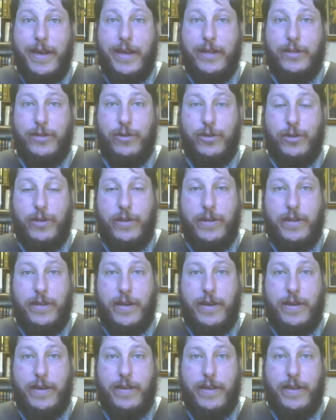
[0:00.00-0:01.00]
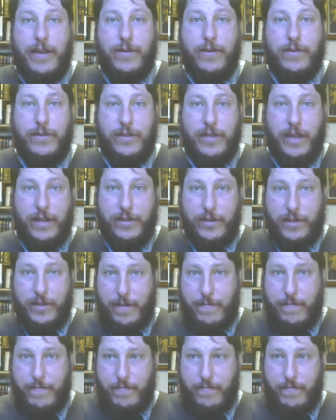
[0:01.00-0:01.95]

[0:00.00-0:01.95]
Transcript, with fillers: And so she, uh, you know, sets up